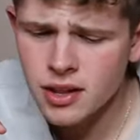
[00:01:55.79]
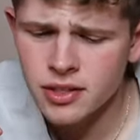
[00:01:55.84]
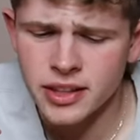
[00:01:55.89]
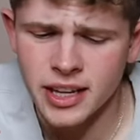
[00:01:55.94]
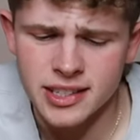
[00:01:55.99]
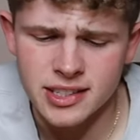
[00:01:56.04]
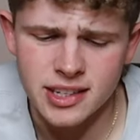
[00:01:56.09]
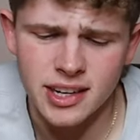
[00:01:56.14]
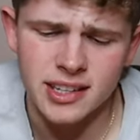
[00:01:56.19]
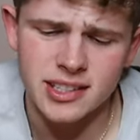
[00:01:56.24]

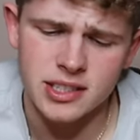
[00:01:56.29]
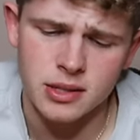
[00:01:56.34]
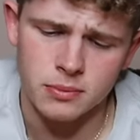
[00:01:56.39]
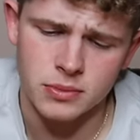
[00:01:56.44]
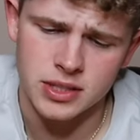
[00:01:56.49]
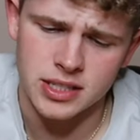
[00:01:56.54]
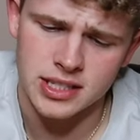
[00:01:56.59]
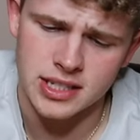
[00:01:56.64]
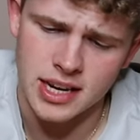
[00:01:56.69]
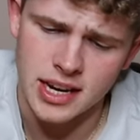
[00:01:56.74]
that's got
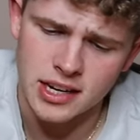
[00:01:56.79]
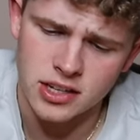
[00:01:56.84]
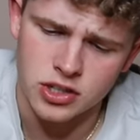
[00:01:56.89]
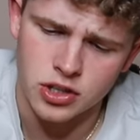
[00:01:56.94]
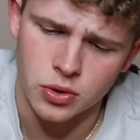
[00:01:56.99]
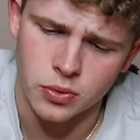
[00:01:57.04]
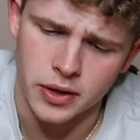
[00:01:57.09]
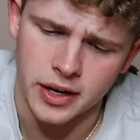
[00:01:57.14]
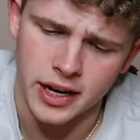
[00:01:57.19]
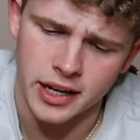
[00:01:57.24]
some zing
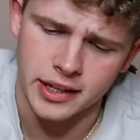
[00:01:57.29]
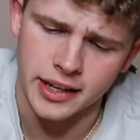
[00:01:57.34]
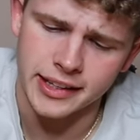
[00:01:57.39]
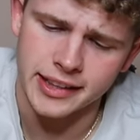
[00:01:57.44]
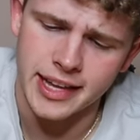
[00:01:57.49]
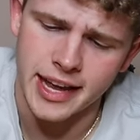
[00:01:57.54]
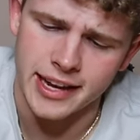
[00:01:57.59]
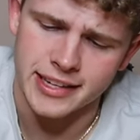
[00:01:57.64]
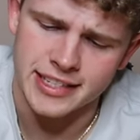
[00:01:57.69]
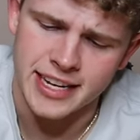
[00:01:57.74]
to it. I
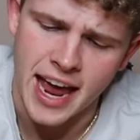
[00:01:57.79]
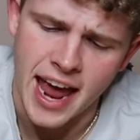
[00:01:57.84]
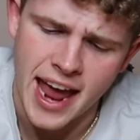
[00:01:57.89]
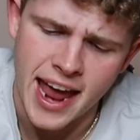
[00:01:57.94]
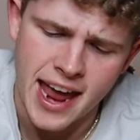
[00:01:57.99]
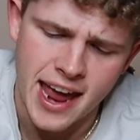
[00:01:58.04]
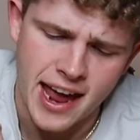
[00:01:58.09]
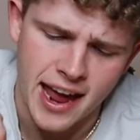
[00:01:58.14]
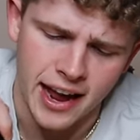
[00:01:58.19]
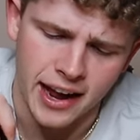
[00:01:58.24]
like that
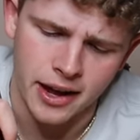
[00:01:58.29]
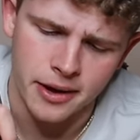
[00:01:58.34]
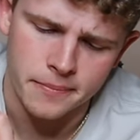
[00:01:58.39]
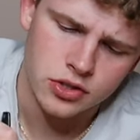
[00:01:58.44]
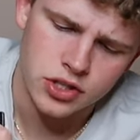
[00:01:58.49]
tang.